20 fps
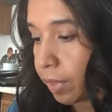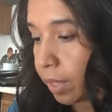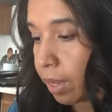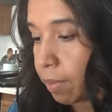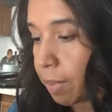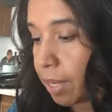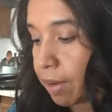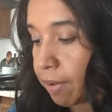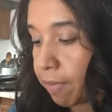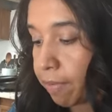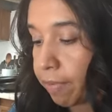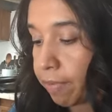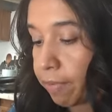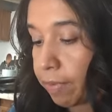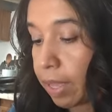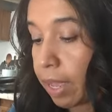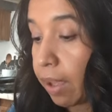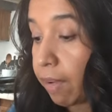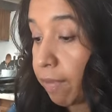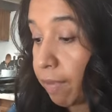I mean,
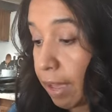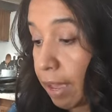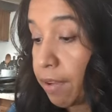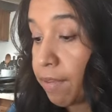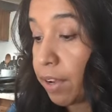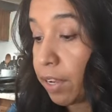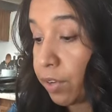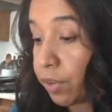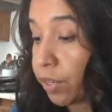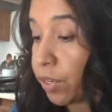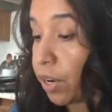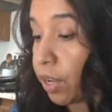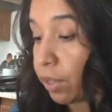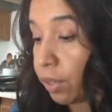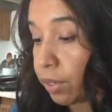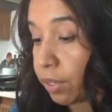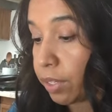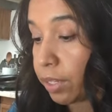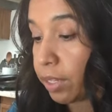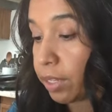
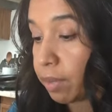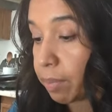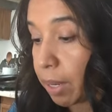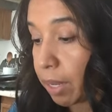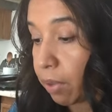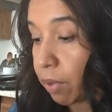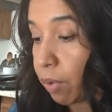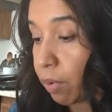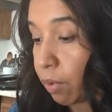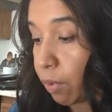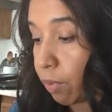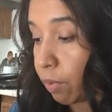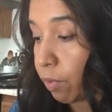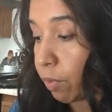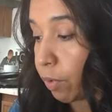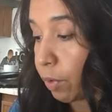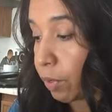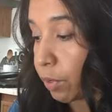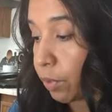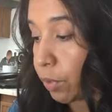$500 is my goal
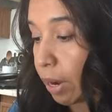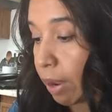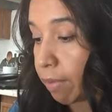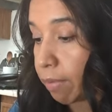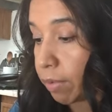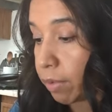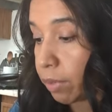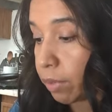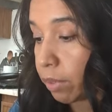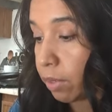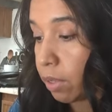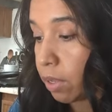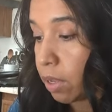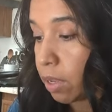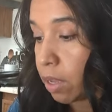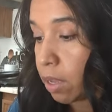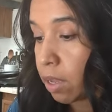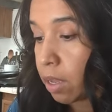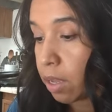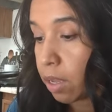for travel.
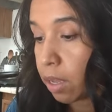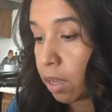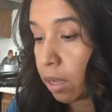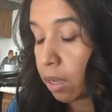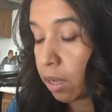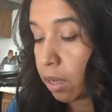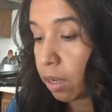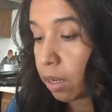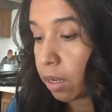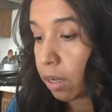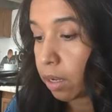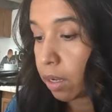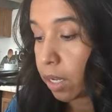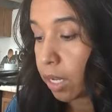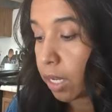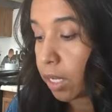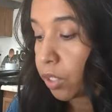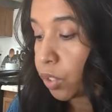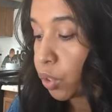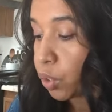
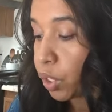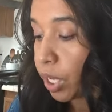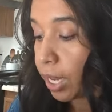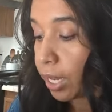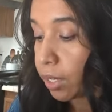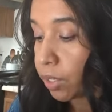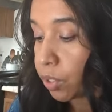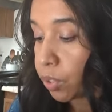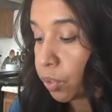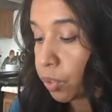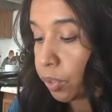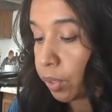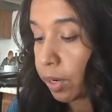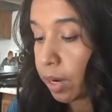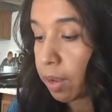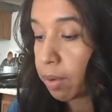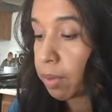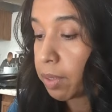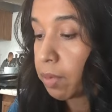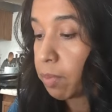Education,
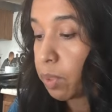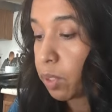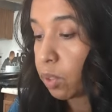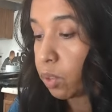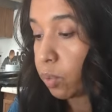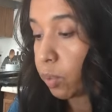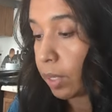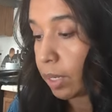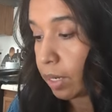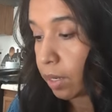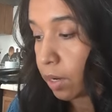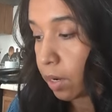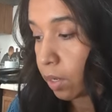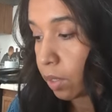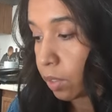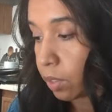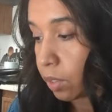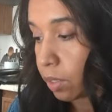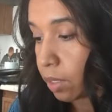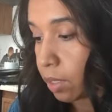I'm gonna put
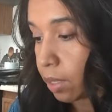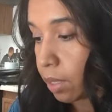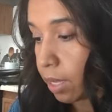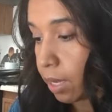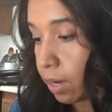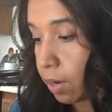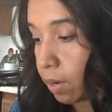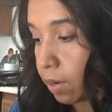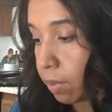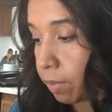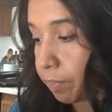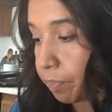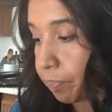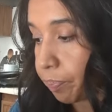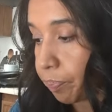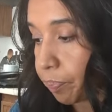$20 there.